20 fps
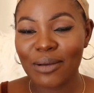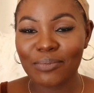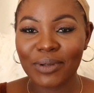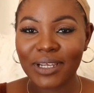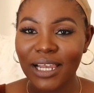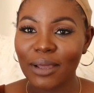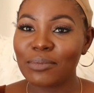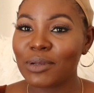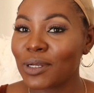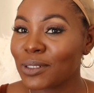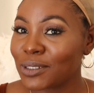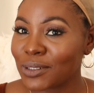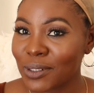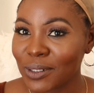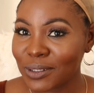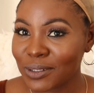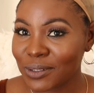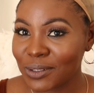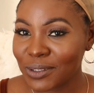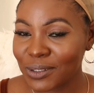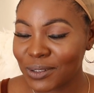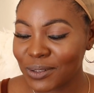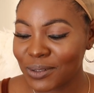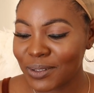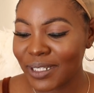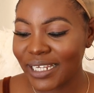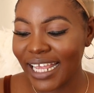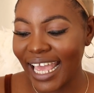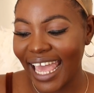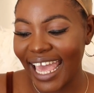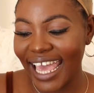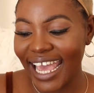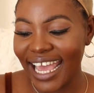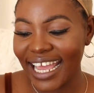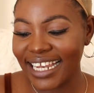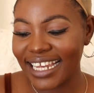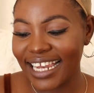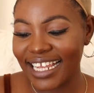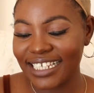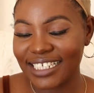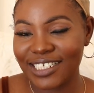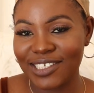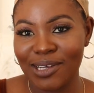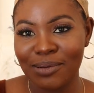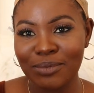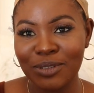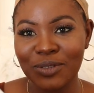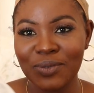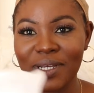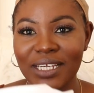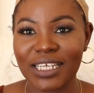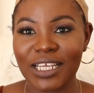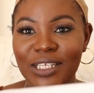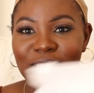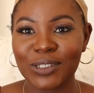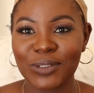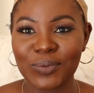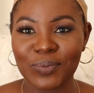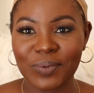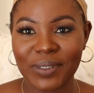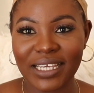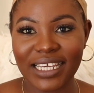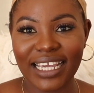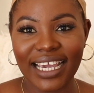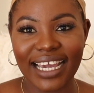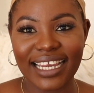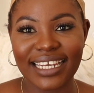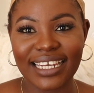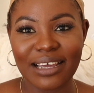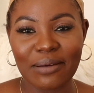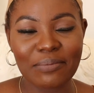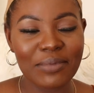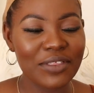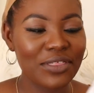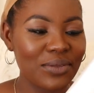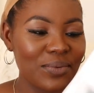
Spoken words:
but let me not talk too soon and let's jump straight into week number